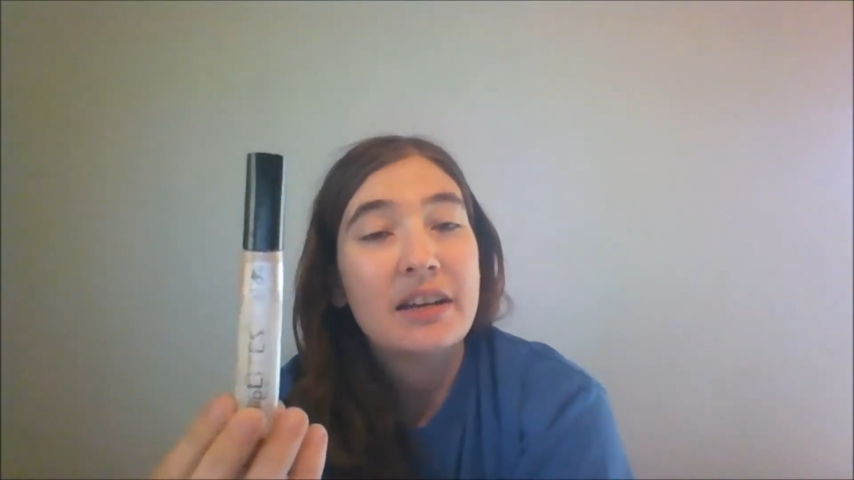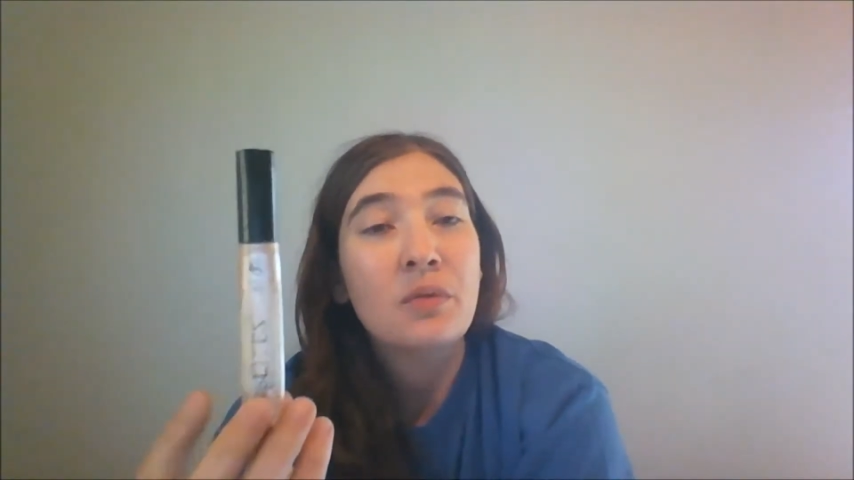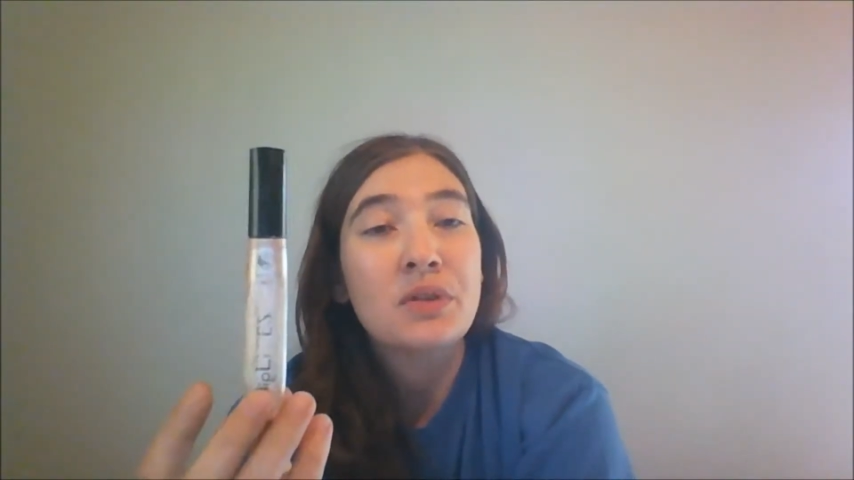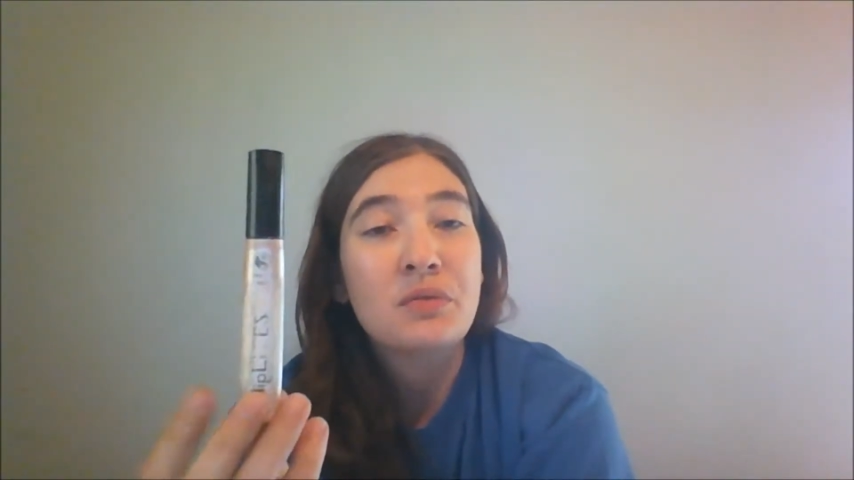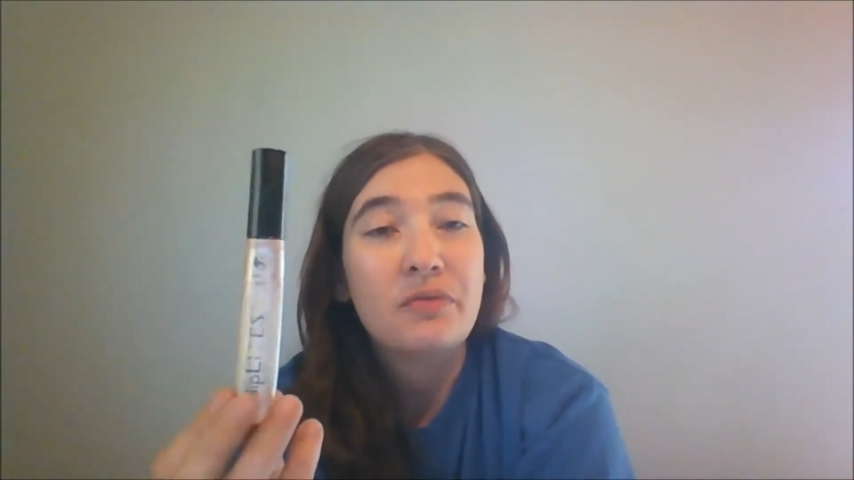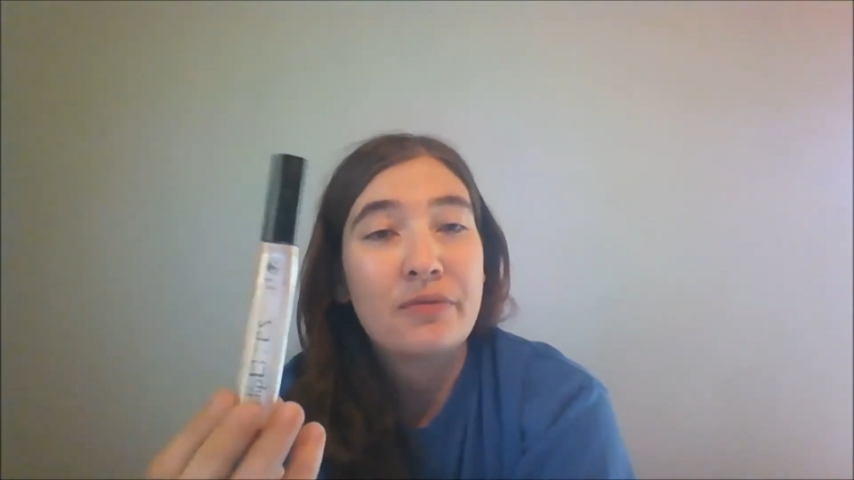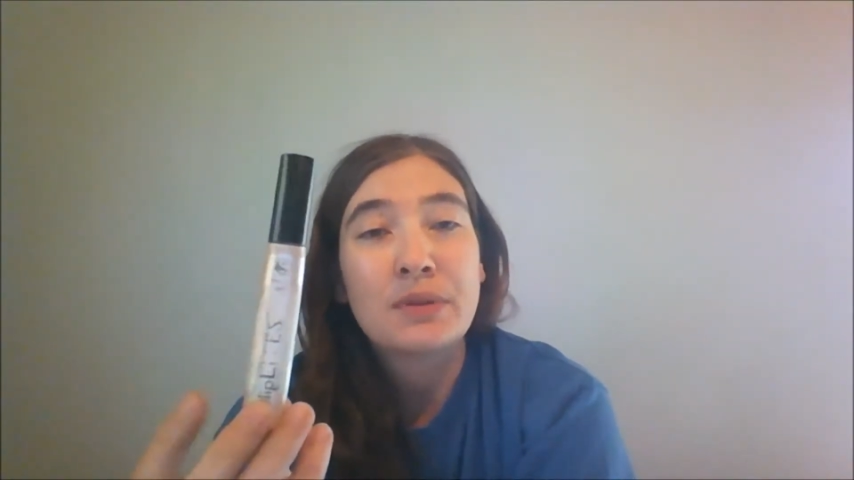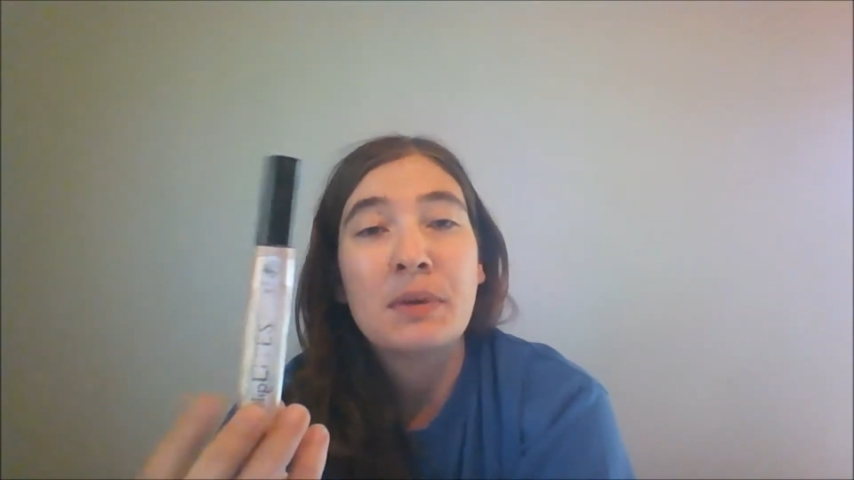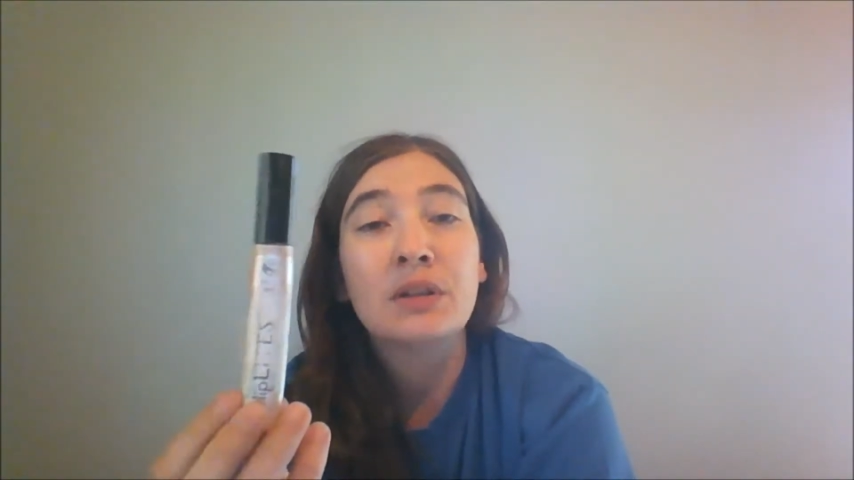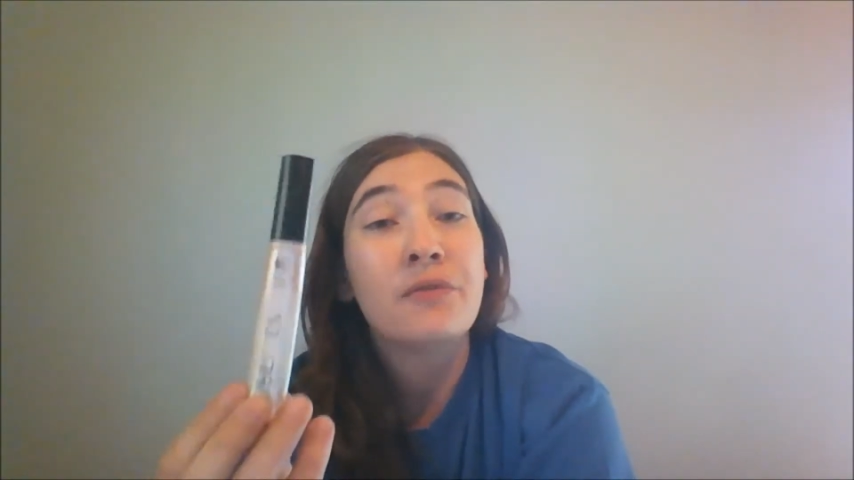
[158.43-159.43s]
it
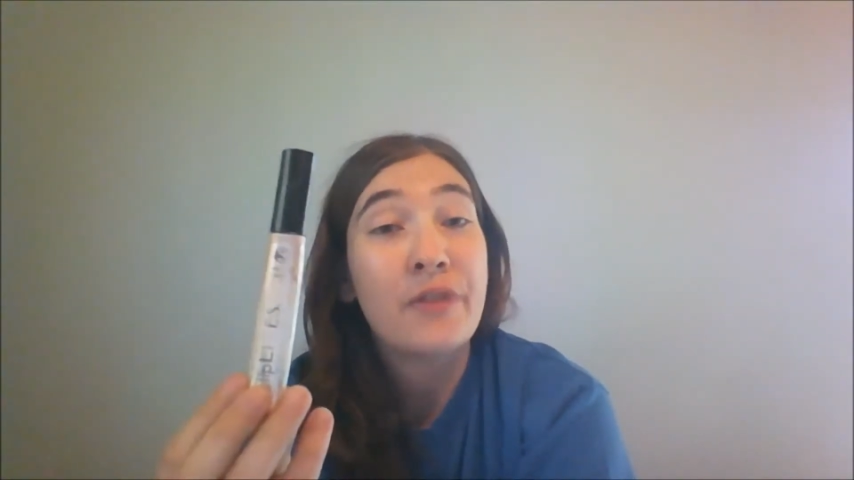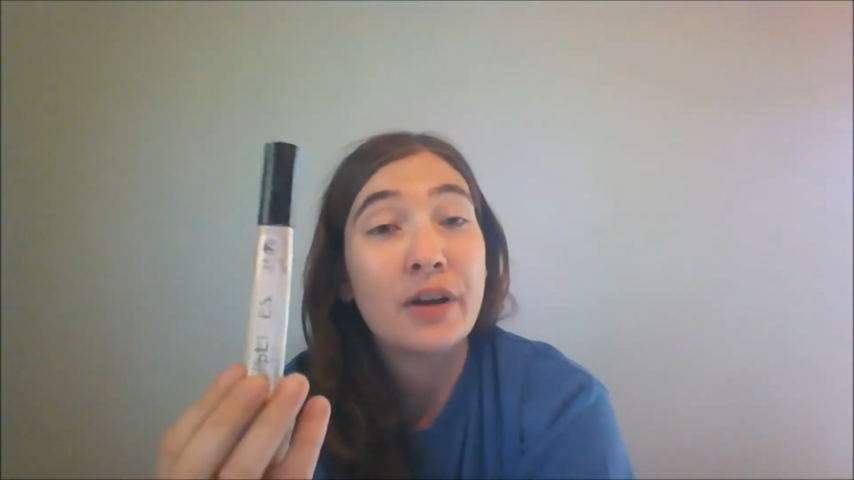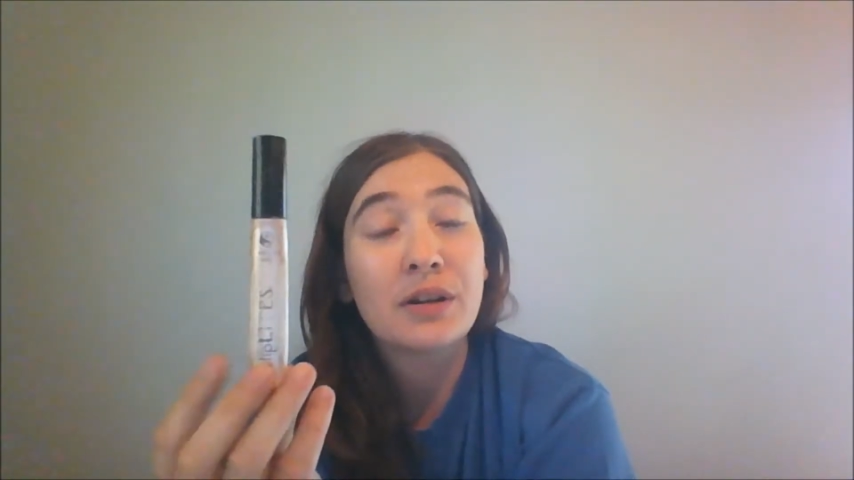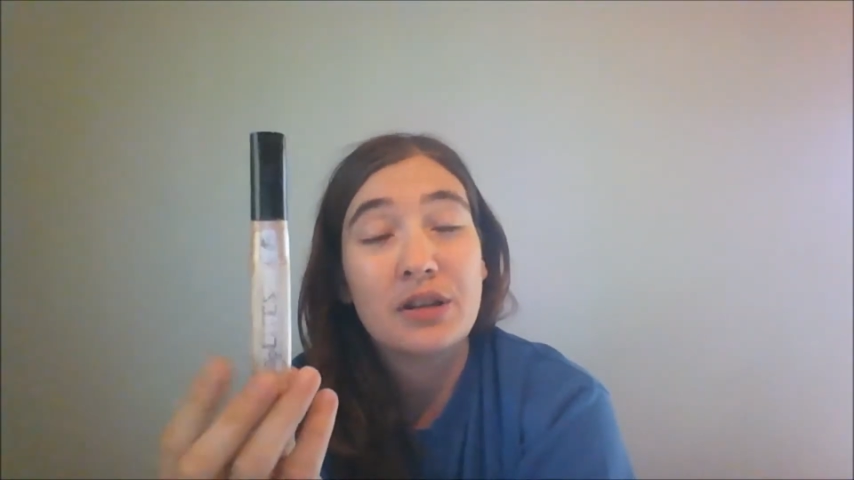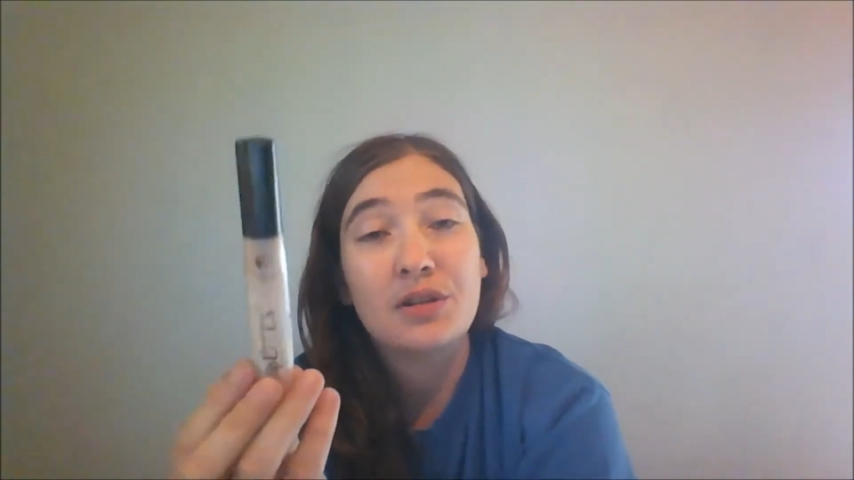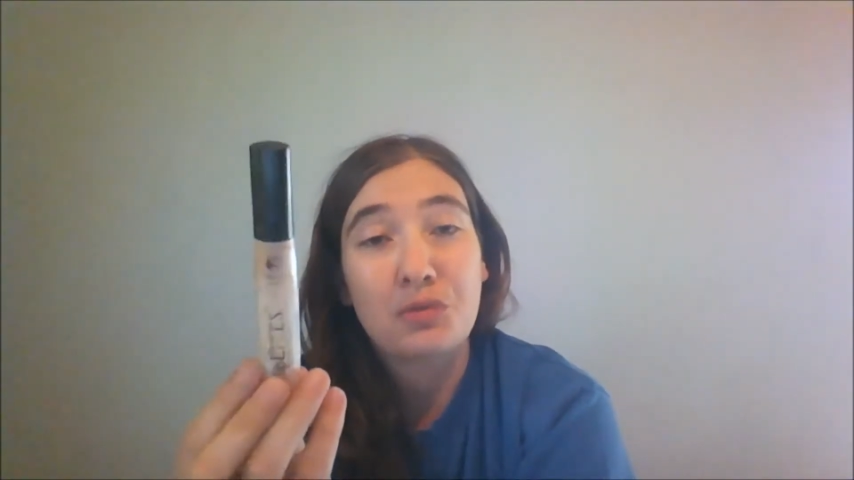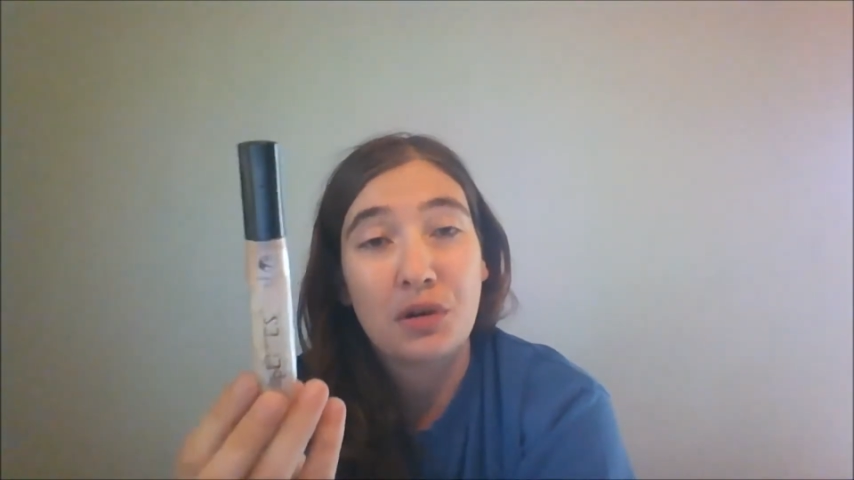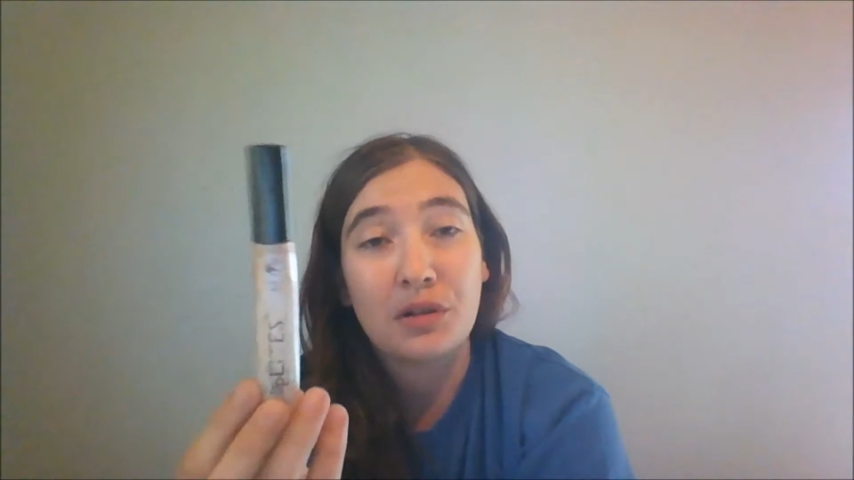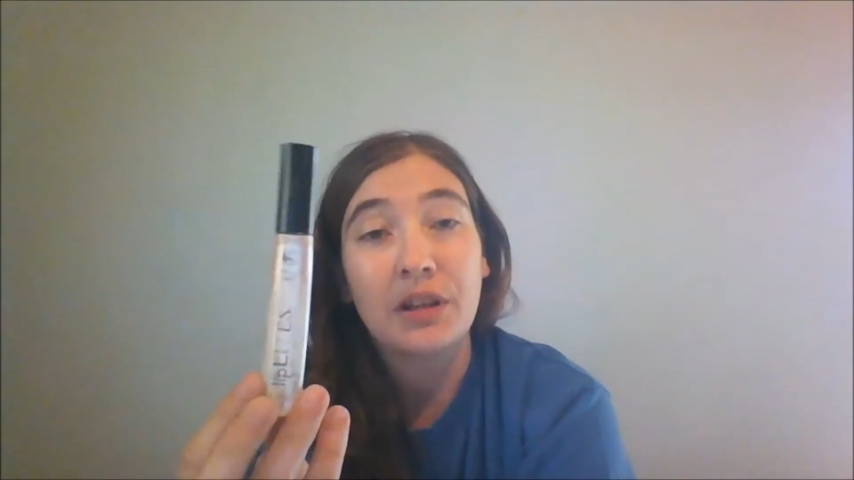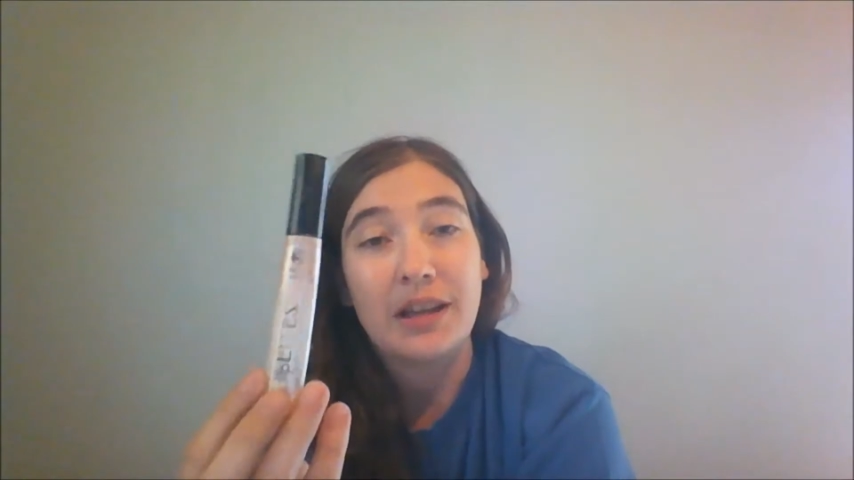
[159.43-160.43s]
smelled very
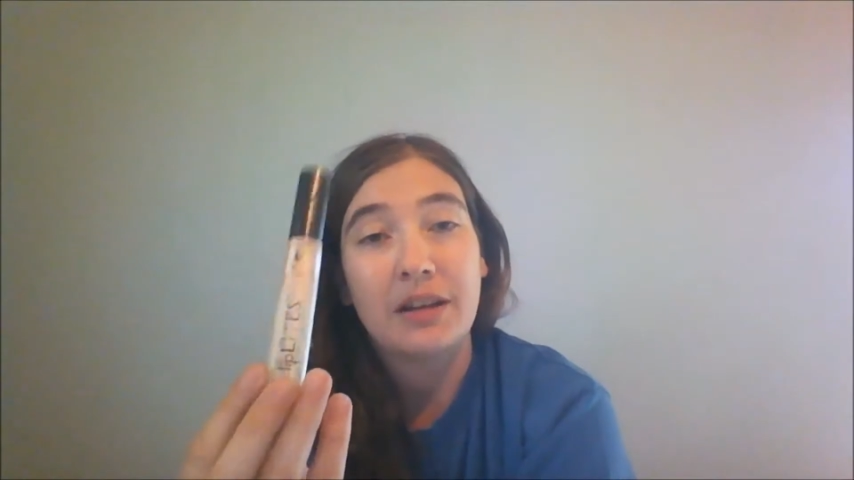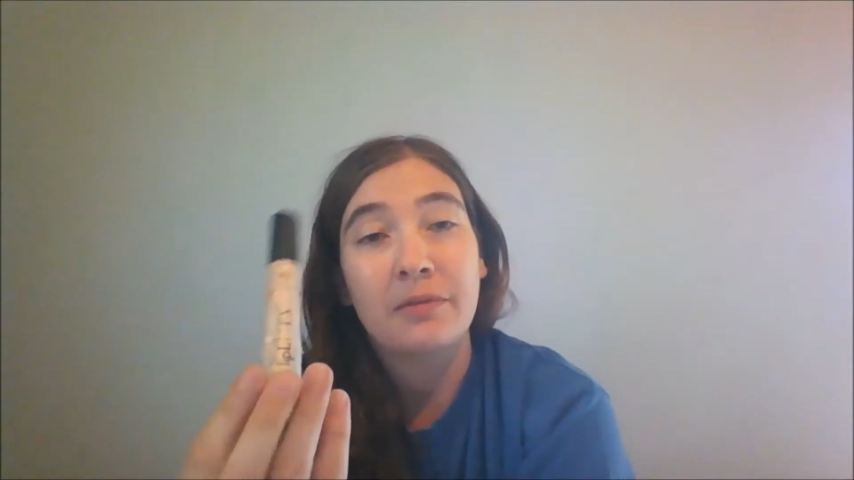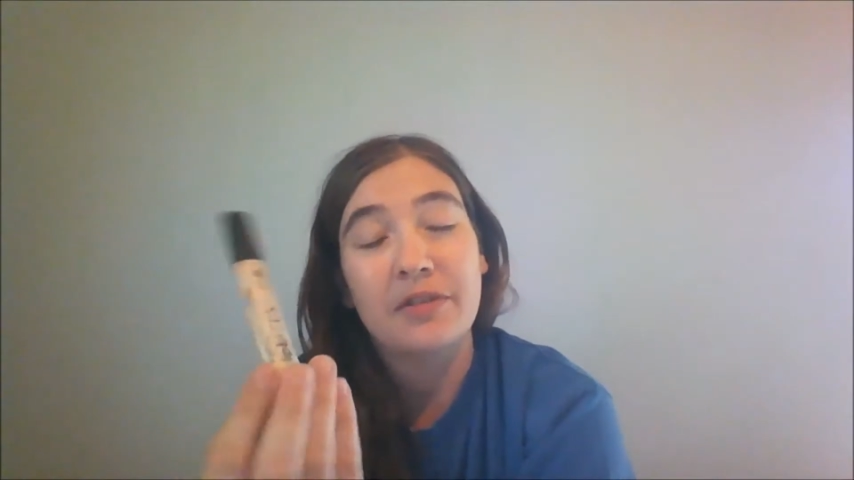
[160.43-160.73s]
strongly